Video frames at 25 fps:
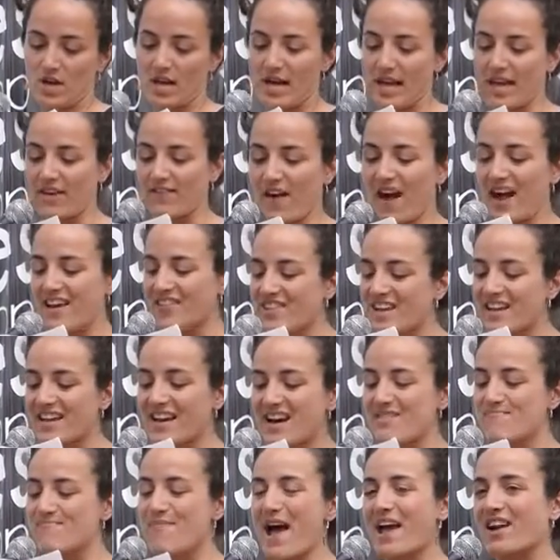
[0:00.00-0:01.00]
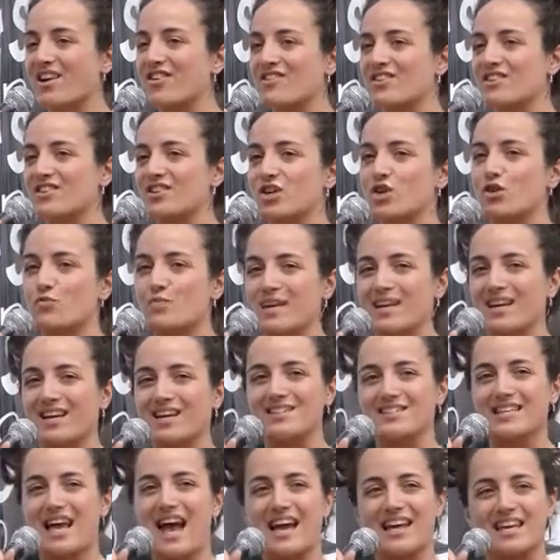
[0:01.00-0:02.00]
If I think I'm better than you
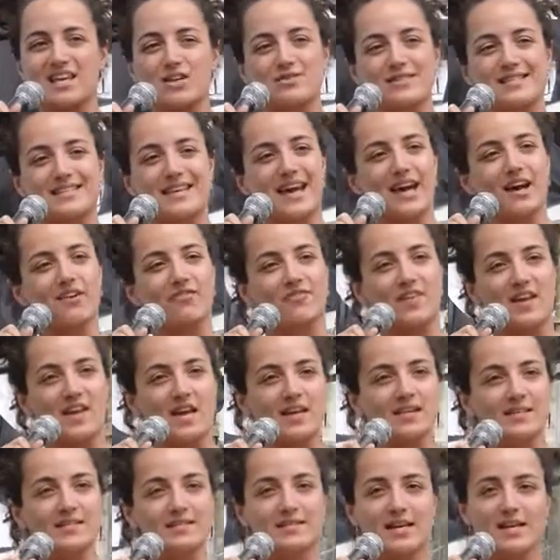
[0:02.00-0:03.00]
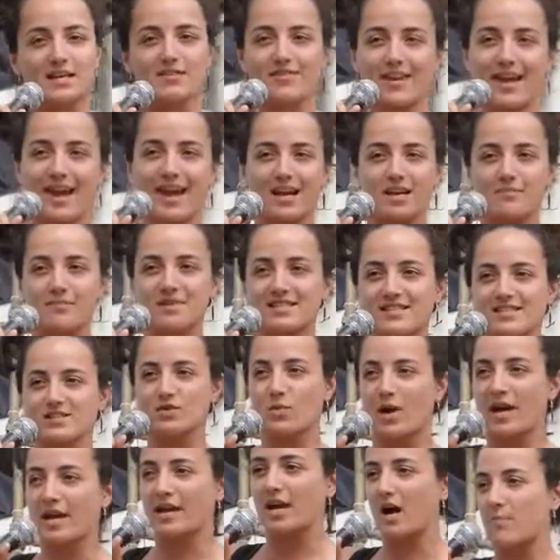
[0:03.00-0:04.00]
because I use caffeine instead of cannabis
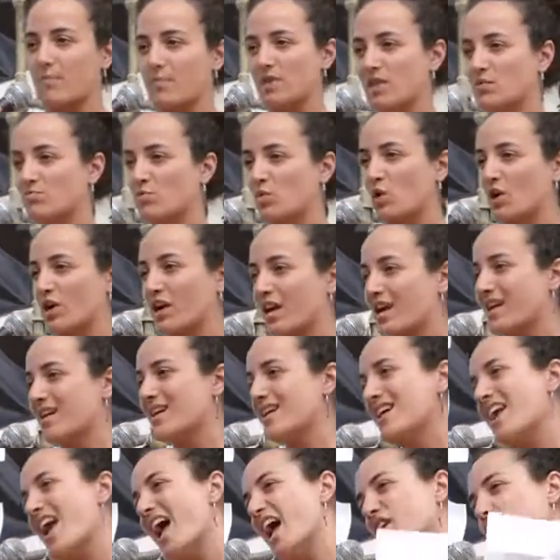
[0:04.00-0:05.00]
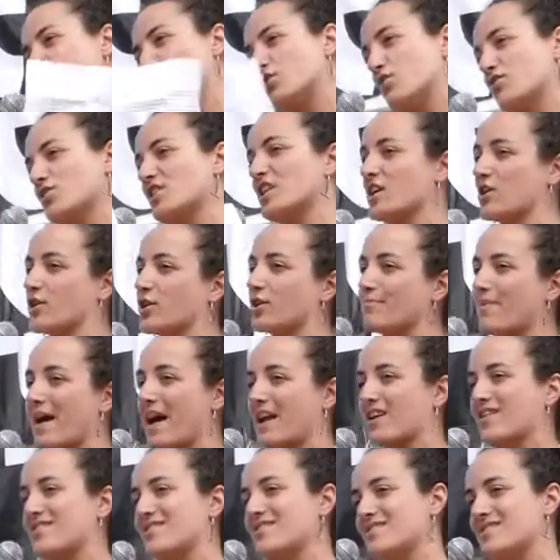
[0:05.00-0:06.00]
to wake up in the morning, and you think you're
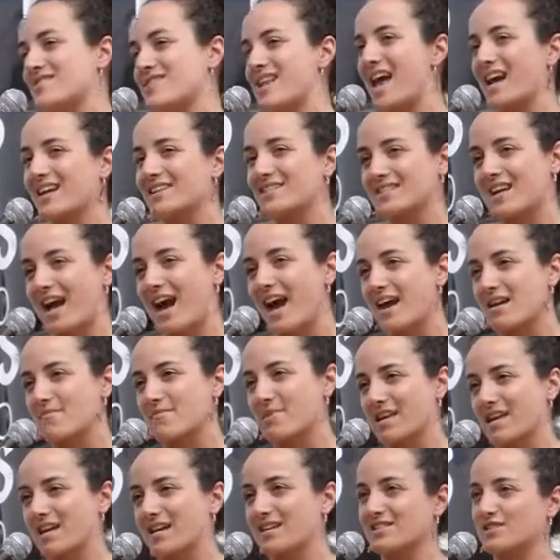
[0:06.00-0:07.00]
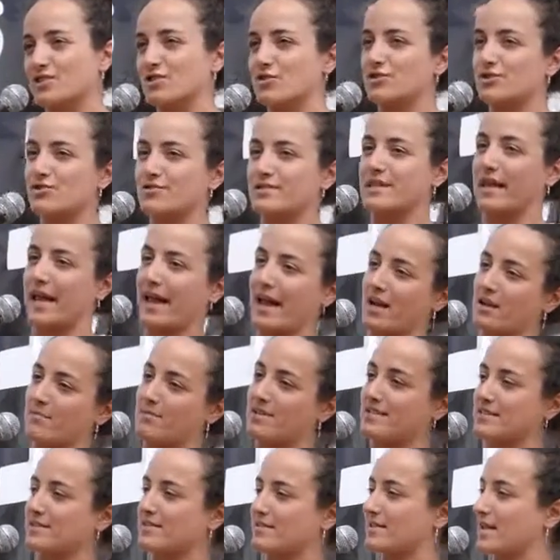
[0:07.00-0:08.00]
better than the next guy because you use
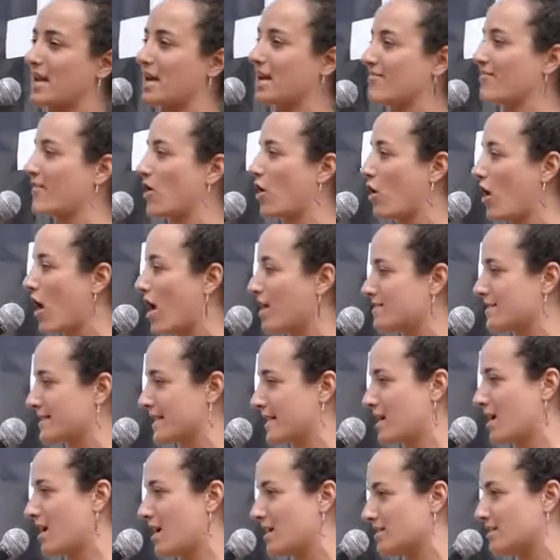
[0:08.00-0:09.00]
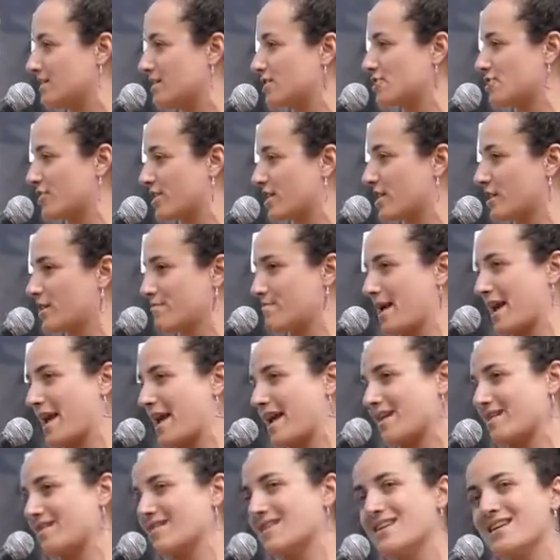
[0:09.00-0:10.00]
cannabis instead of OxyContin to treat your
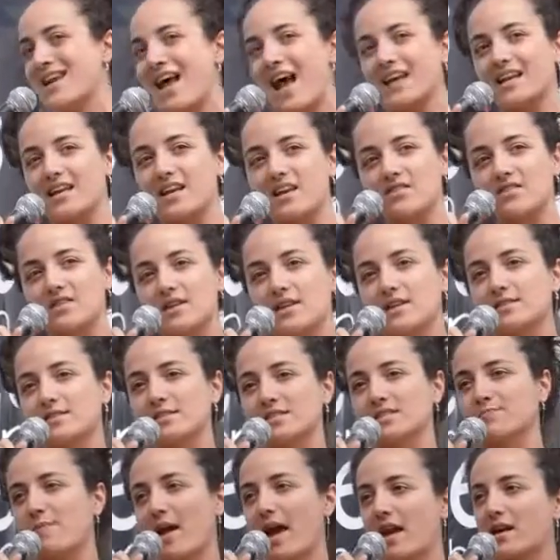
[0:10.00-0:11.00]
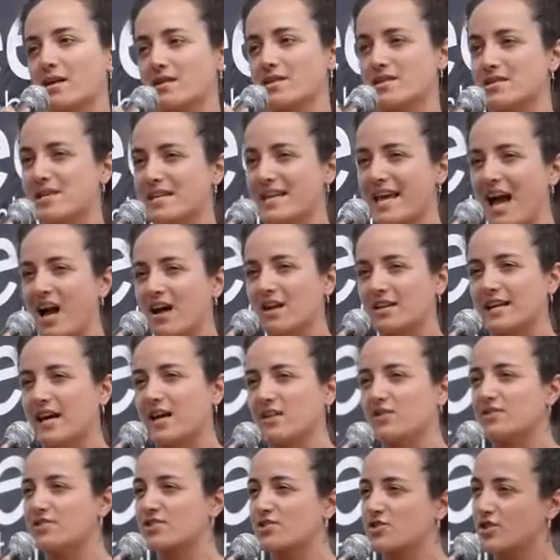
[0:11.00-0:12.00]
pain, and he thinks he's better than the gal
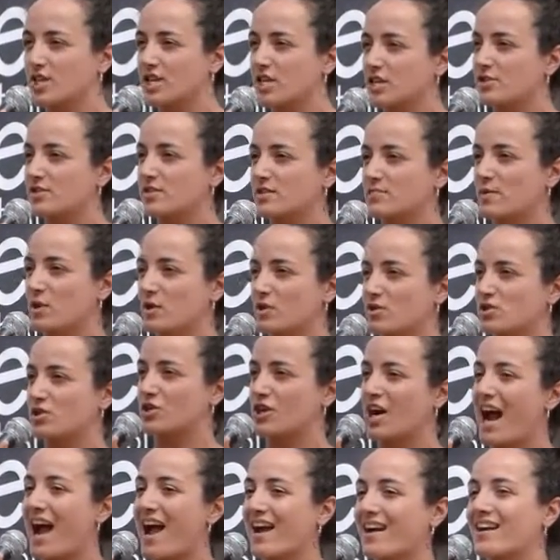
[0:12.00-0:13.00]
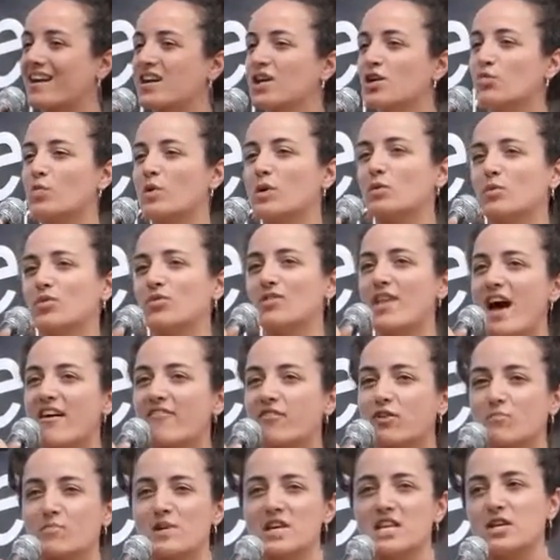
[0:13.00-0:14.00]
down the street who smokes crack, we will
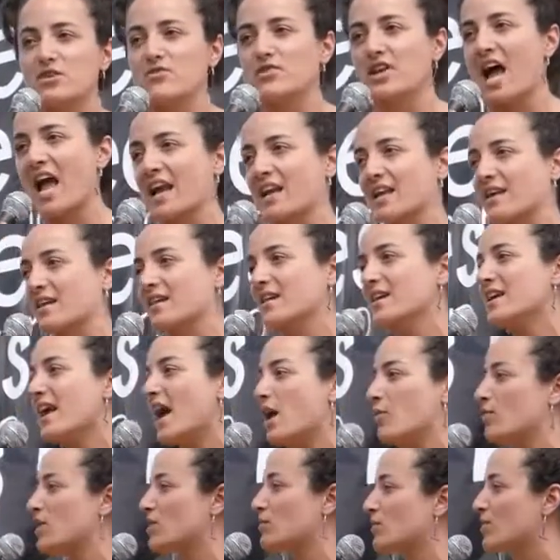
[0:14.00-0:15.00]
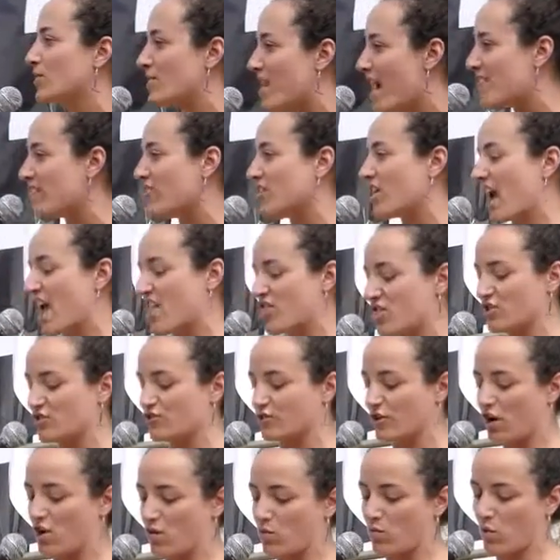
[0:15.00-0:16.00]
never be united, and we will never end the
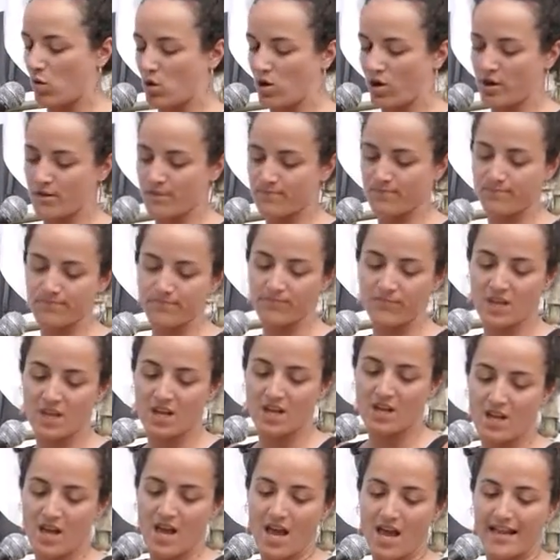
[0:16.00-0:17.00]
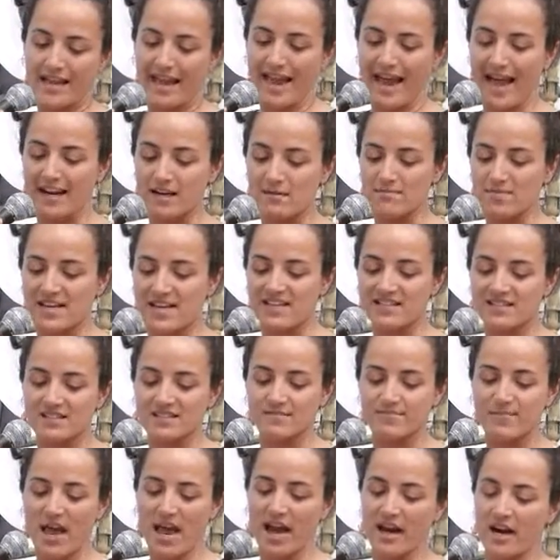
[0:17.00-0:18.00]
drug war. Cannabis,
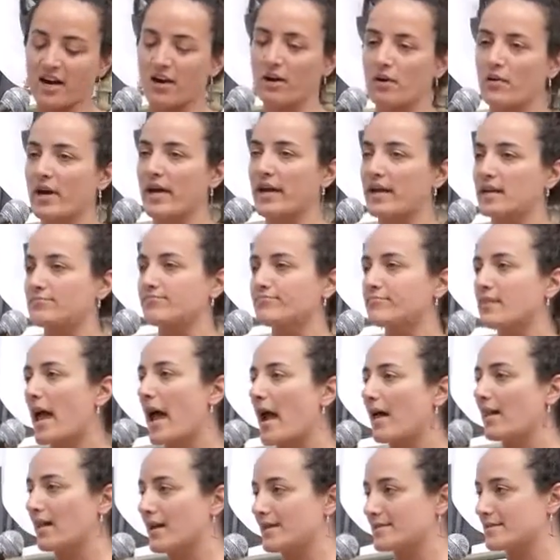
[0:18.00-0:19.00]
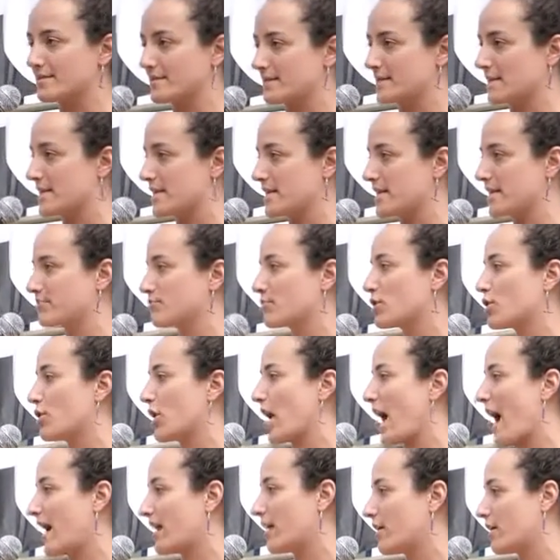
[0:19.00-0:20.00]
heroin, LSD,
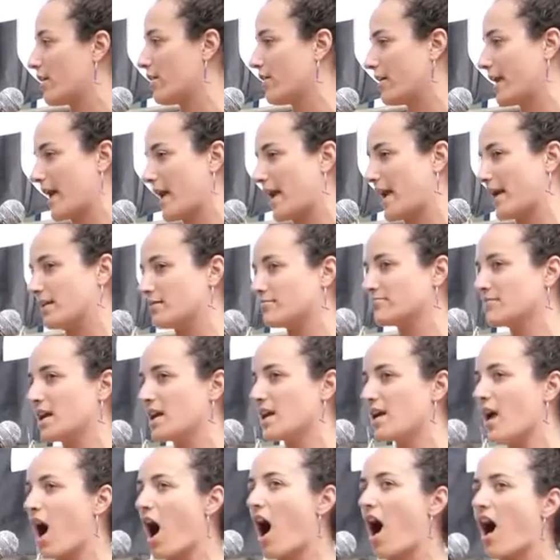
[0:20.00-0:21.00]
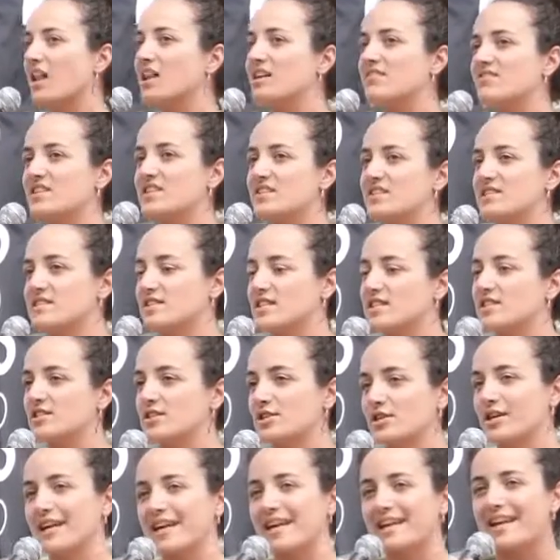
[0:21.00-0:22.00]
crack cocaine, all of these
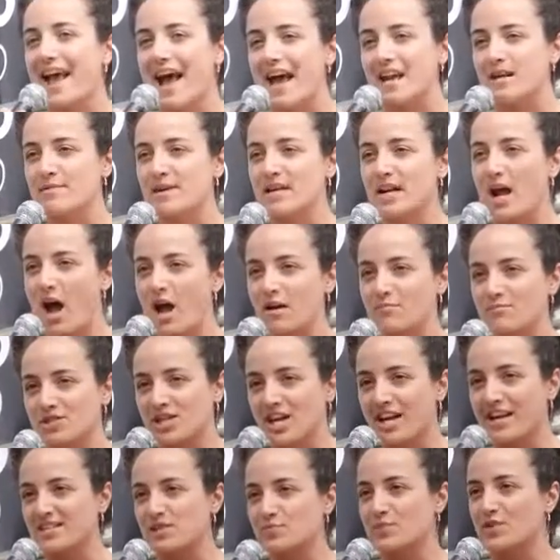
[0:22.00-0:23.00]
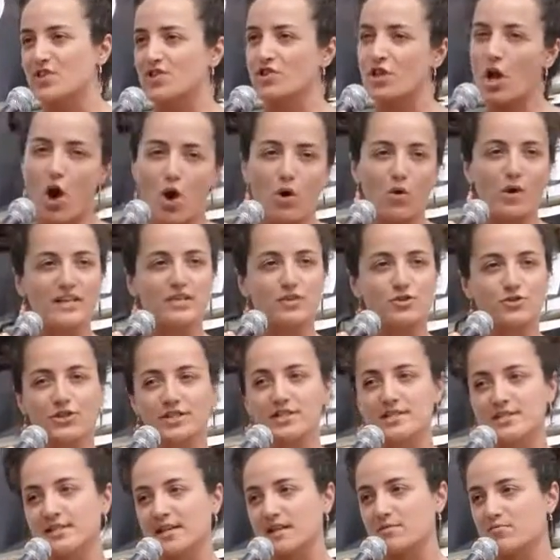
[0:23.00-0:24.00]
things are inanimate objects with no
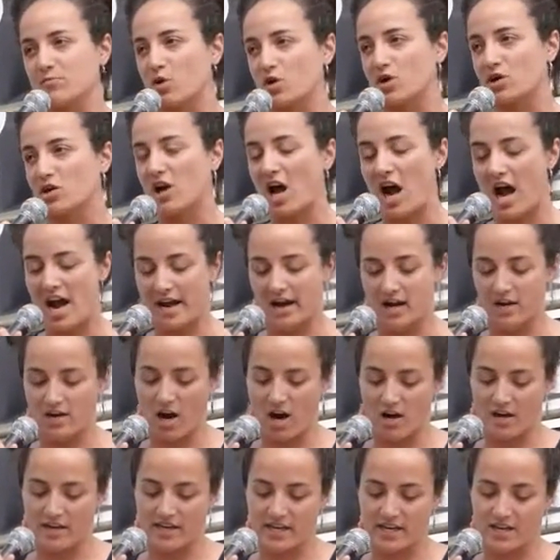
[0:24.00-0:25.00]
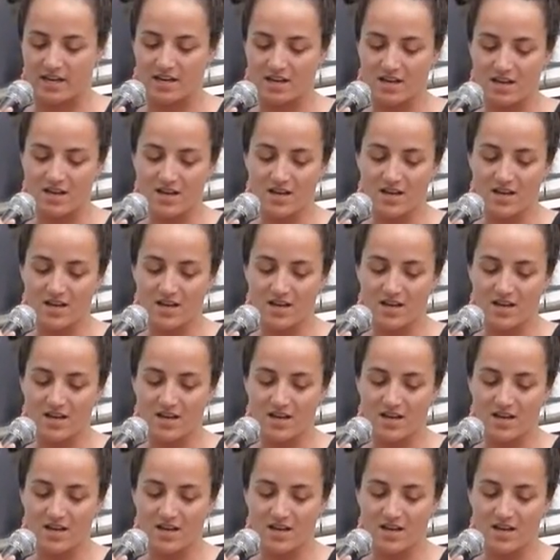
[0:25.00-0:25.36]
intrinsic moral hierarchy.